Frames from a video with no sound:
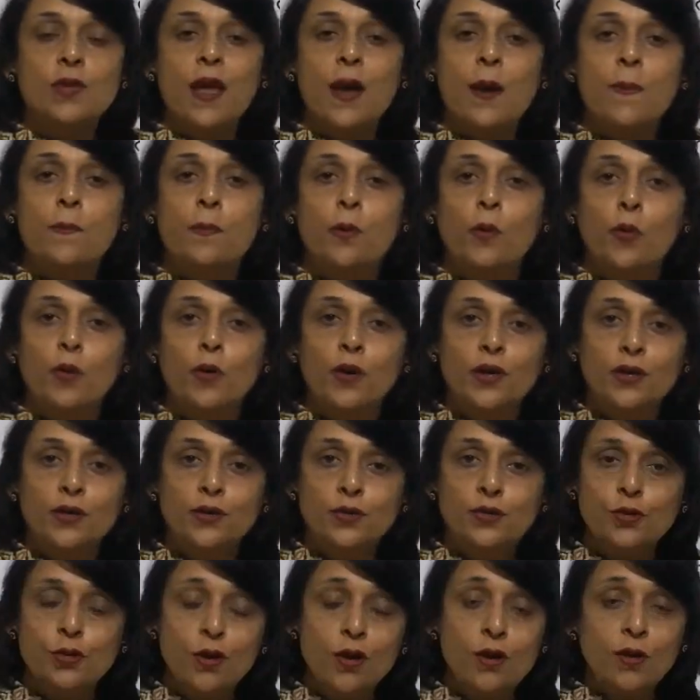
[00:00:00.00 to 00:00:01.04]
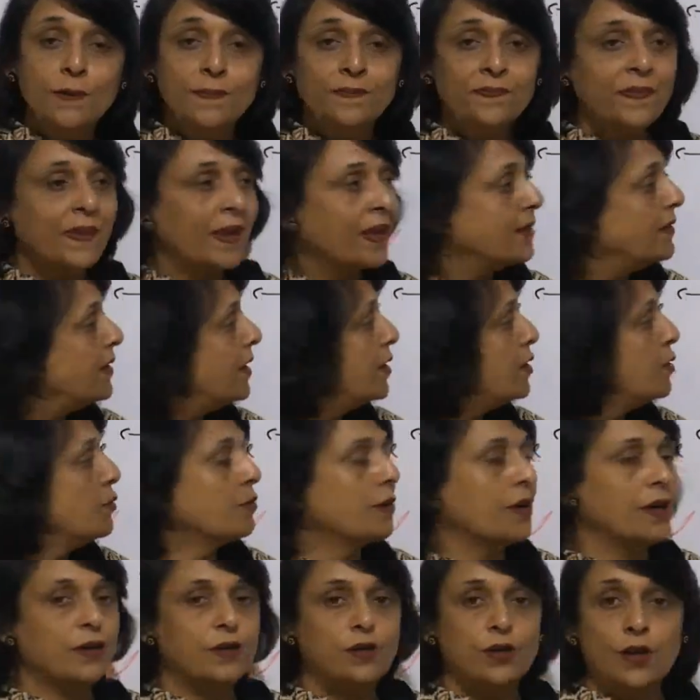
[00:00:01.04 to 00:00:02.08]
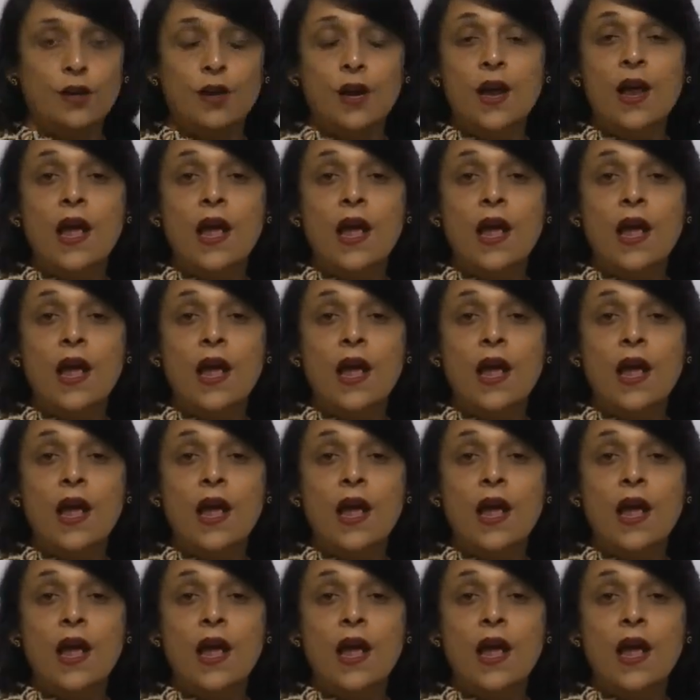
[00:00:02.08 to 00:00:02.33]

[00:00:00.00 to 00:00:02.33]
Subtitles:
they are poured into the ureter.